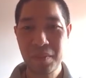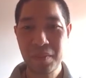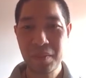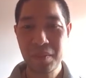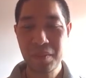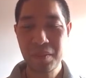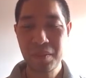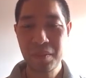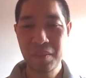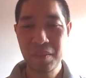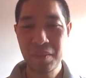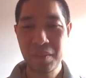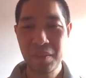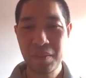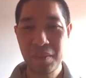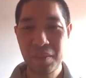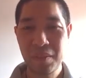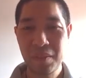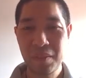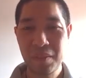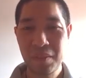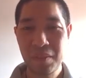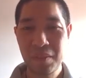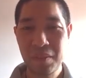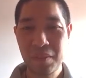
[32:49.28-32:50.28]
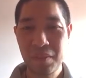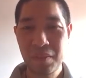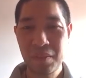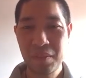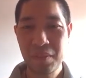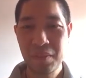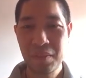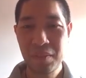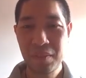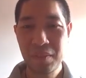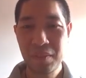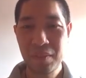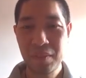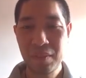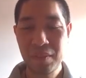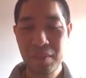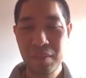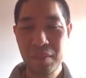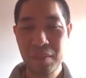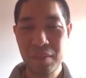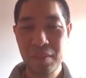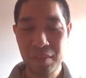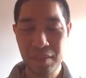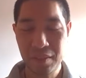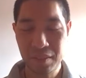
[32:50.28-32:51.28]

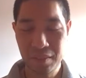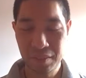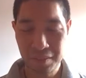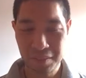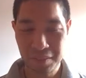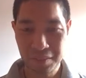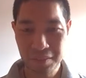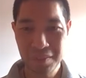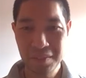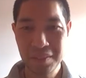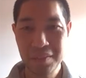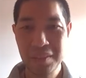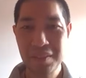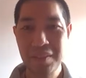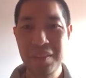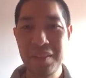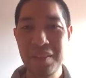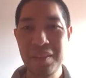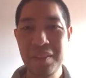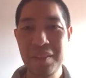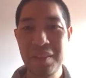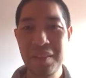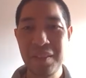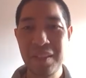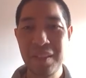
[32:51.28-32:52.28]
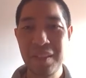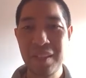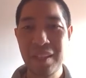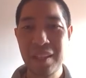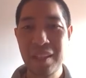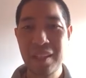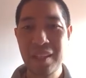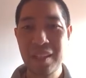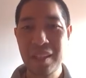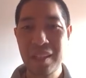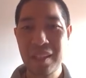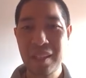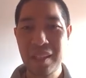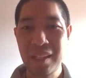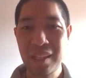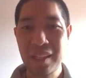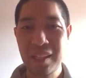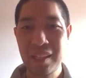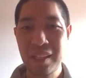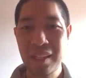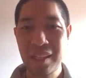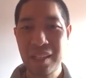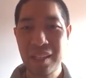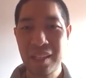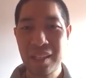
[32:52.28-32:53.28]

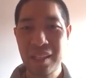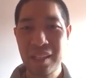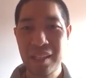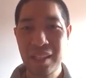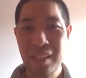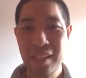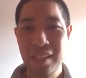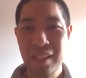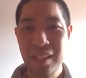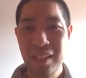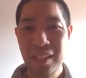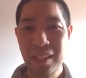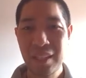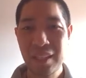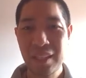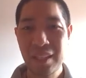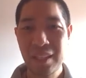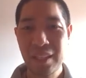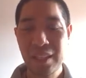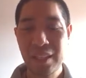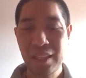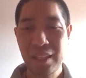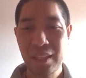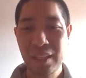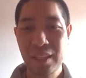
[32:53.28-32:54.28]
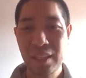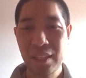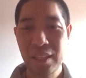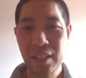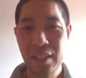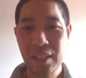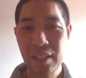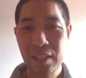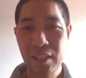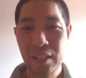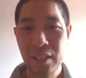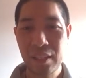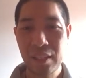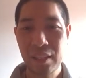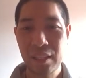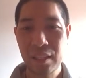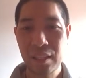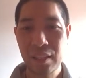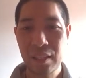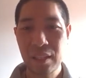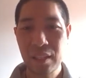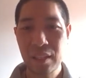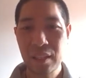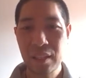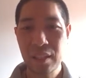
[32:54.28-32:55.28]

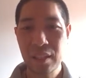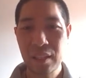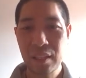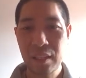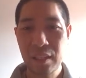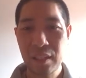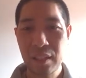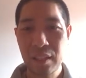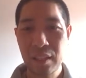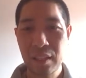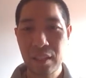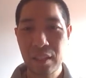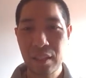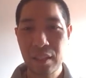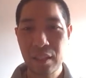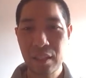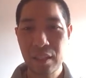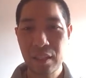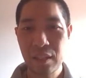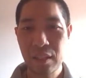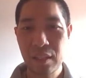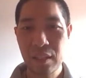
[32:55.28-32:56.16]
This person isn't speaking.